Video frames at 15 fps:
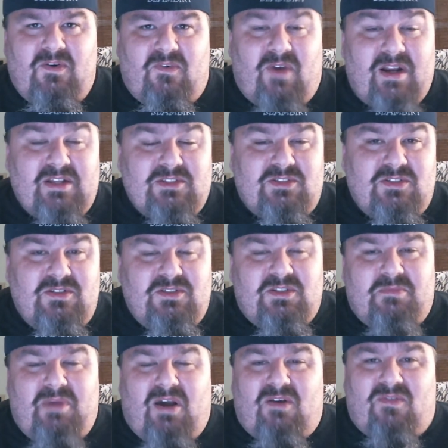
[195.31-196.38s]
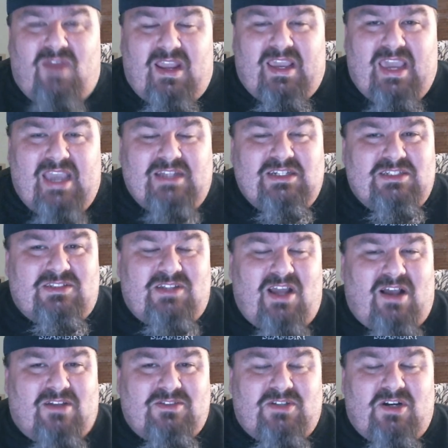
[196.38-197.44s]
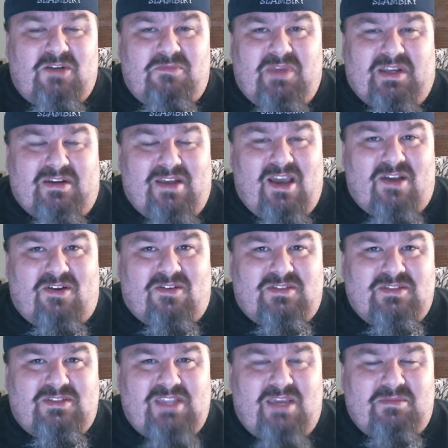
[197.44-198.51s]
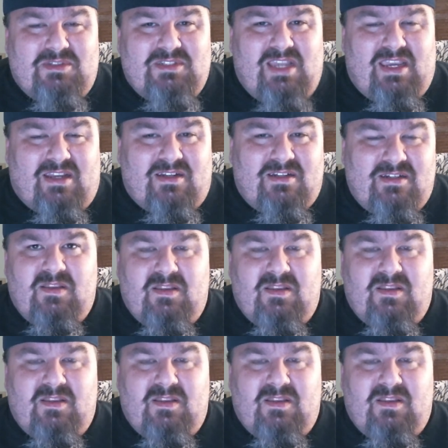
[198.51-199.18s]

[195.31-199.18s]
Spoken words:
Right as soon as the bell rang, AJ Styles started beating down on Sami Zayn.